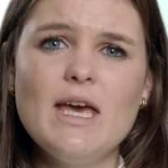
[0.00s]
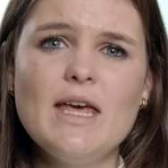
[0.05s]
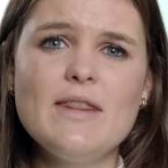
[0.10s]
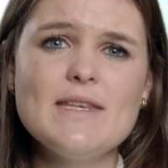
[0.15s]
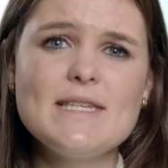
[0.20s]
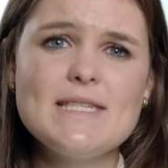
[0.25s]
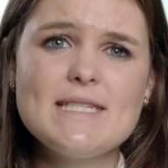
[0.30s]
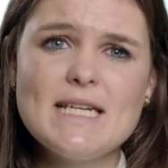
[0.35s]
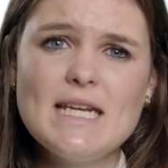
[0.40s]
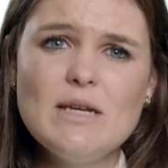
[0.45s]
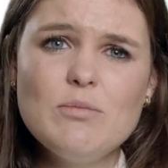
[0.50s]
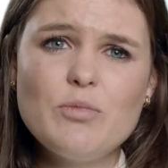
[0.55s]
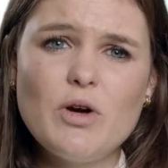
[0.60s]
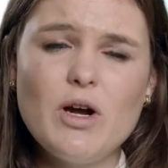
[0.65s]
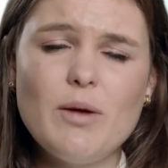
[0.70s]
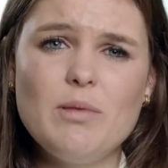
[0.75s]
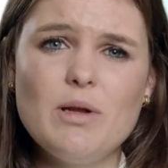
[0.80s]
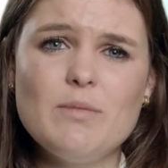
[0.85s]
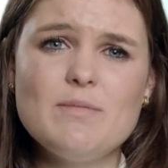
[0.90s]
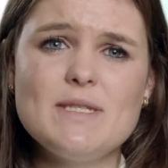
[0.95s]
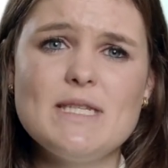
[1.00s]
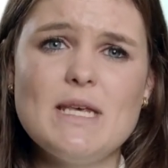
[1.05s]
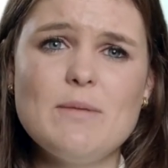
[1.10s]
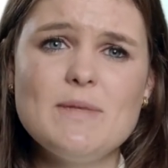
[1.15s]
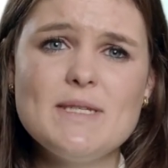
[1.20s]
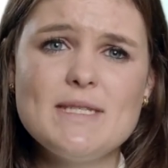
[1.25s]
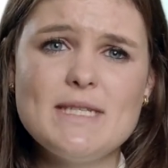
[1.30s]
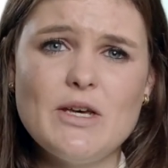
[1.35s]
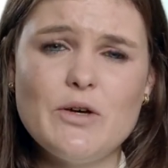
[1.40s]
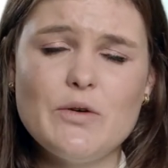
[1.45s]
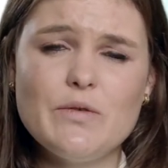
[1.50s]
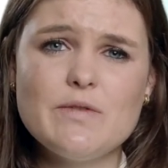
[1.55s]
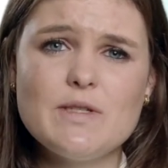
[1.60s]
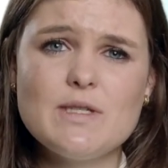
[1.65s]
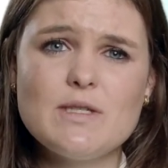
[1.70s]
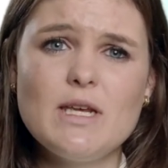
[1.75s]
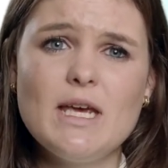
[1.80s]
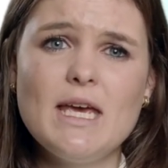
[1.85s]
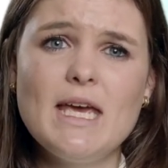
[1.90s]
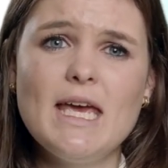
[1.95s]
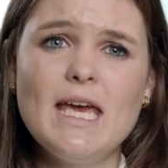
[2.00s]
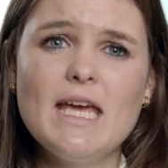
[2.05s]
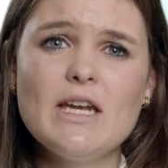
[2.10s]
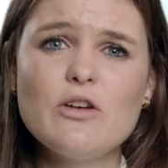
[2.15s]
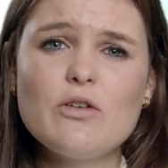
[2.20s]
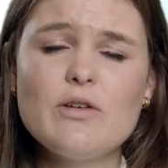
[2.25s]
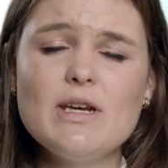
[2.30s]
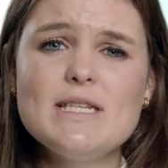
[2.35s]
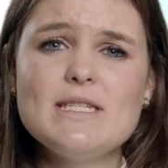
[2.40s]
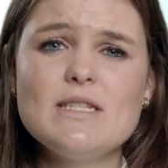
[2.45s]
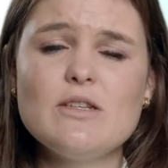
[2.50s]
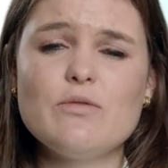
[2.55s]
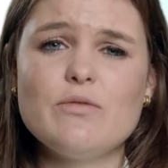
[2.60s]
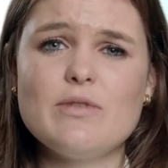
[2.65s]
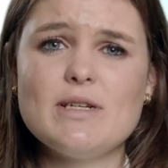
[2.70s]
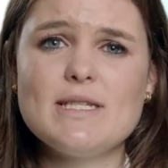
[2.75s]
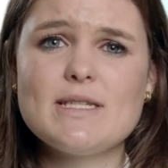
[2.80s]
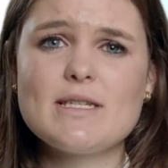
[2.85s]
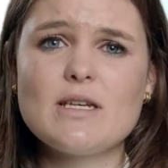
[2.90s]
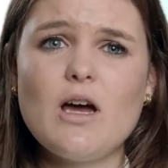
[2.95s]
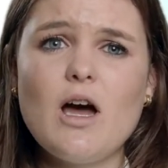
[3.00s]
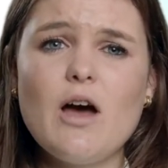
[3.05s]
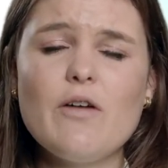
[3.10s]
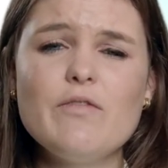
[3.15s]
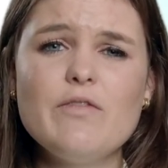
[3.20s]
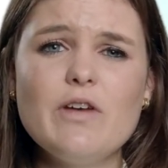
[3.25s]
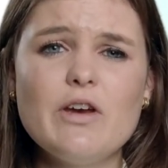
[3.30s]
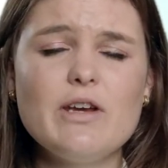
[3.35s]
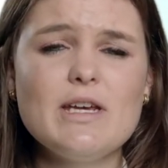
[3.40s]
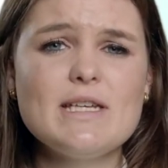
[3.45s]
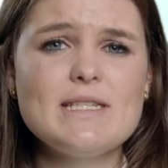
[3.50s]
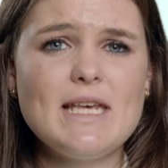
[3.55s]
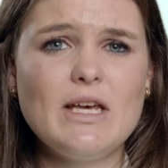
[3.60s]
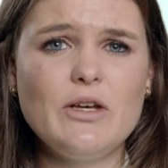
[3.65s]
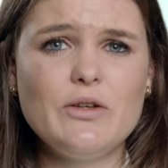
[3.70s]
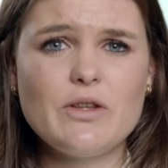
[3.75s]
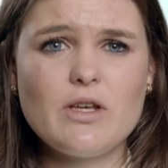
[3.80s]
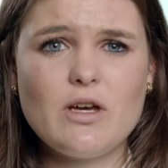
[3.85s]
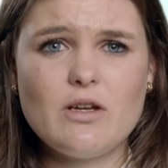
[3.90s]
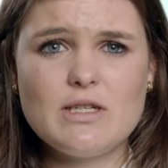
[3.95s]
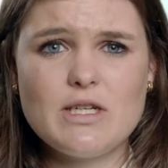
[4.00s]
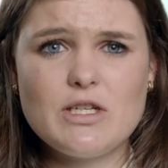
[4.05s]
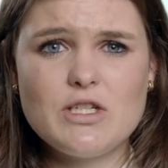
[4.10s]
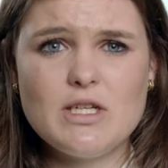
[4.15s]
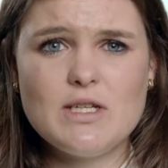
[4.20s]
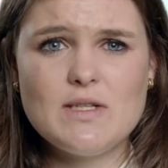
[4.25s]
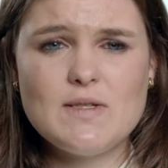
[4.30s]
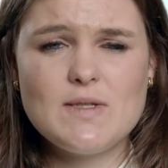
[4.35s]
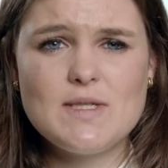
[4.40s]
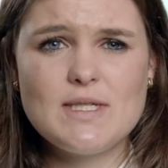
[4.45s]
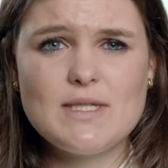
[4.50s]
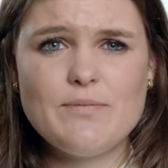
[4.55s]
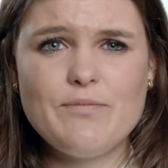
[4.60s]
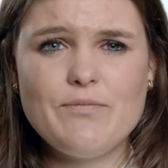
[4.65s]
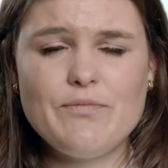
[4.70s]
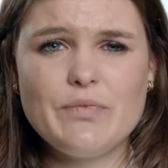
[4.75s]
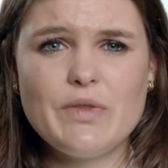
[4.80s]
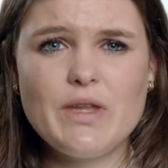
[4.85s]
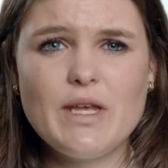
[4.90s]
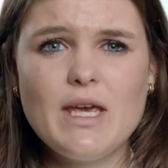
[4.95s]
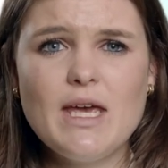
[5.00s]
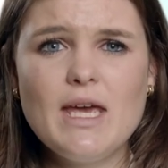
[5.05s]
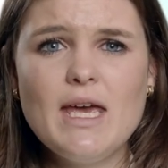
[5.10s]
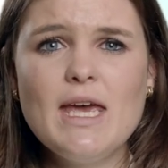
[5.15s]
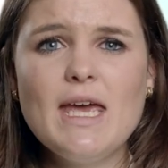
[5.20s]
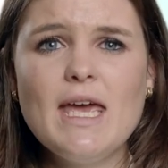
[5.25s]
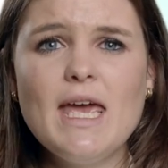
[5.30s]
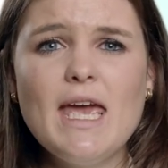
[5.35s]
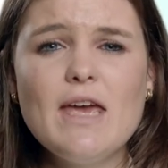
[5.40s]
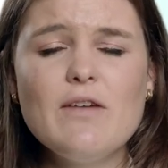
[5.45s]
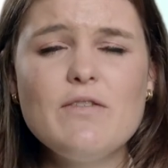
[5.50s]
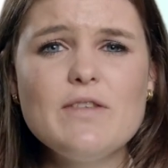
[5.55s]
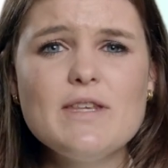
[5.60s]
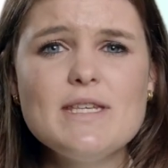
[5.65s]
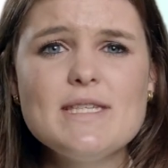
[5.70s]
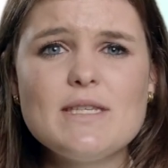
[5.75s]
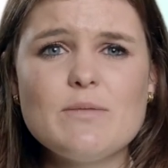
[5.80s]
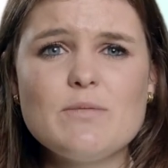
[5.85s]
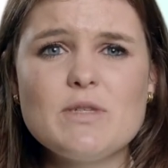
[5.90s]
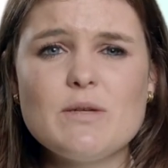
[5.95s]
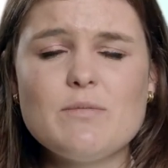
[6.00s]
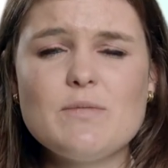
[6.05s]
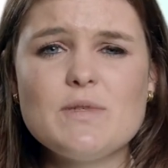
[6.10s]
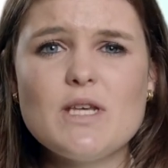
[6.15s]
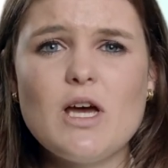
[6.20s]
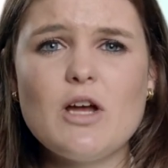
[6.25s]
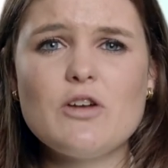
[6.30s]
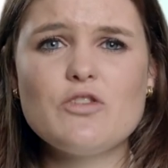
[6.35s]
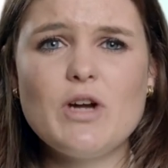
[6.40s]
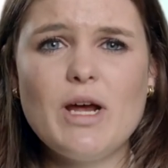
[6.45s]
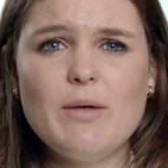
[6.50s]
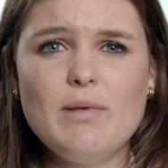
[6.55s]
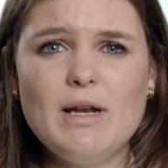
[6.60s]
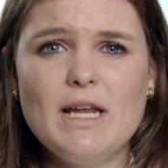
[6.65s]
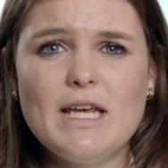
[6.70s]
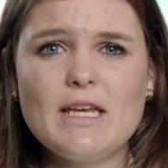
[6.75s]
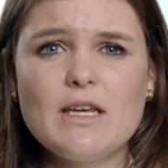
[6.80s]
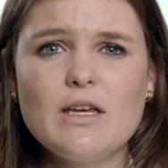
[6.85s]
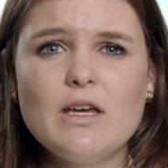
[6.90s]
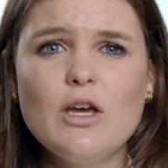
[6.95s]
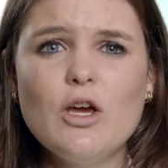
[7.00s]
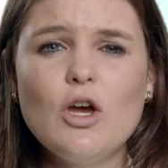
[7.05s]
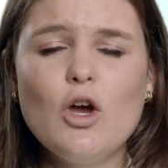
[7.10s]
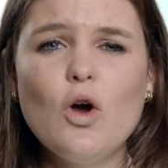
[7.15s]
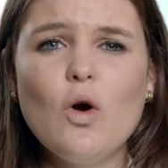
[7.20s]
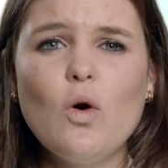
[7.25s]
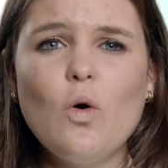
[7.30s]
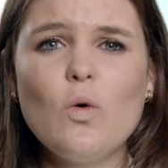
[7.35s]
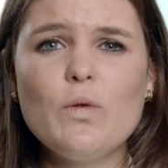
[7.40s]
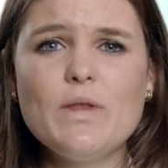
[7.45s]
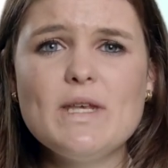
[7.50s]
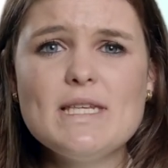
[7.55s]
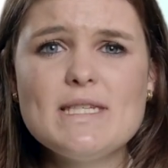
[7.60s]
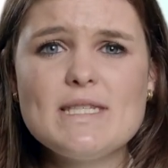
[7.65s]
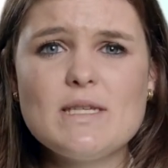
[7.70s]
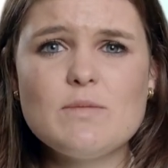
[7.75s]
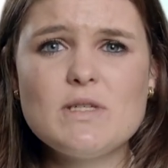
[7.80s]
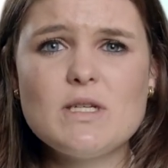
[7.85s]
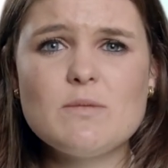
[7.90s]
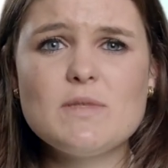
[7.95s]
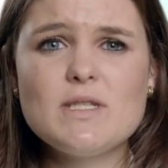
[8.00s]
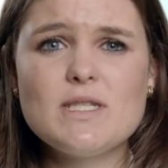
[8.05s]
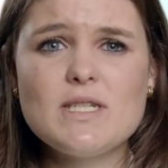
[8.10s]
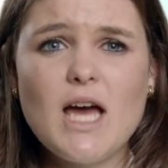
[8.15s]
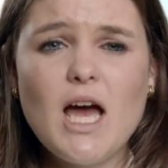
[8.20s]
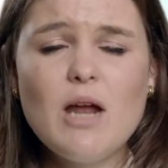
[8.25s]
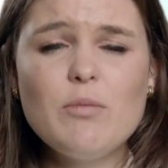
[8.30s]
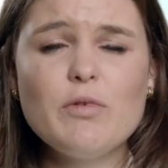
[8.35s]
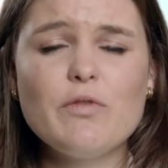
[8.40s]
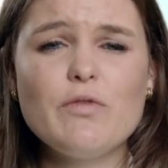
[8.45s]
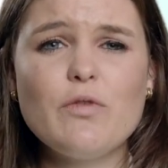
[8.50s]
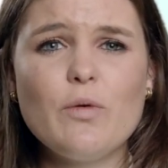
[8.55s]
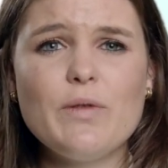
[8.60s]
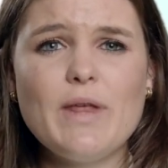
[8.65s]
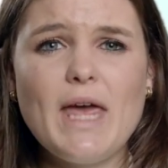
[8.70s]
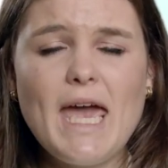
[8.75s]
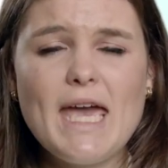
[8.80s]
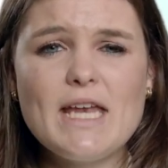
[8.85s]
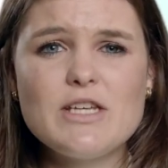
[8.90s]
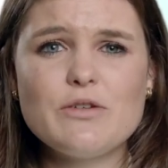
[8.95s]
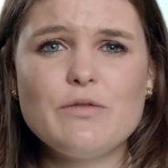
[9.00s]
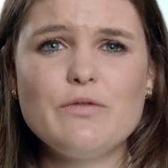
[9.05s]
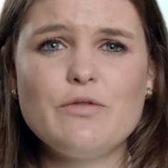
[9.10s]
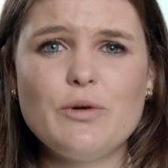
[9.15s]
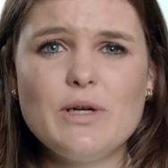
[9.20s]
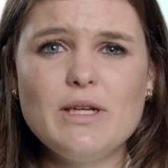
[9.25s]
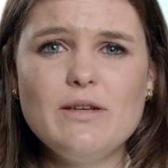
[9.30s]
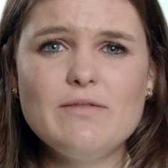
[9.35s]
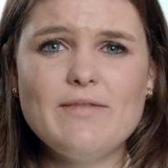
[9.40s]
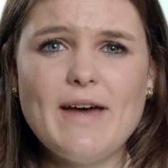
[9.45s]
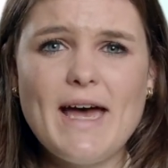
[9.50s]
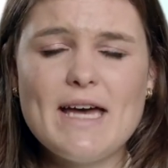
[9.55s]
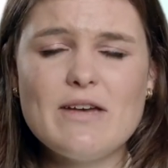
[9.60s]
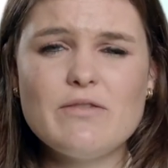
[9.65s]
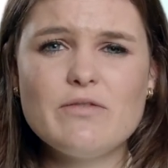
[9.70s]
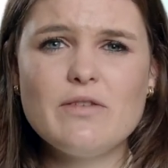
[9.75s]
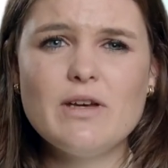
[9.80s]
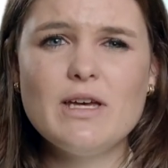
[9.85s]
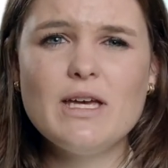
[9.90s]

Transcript: The sleep problems themselves increase the risk of various health conditions. If the symptoms are troubling, or these symptoms start before the age of 45,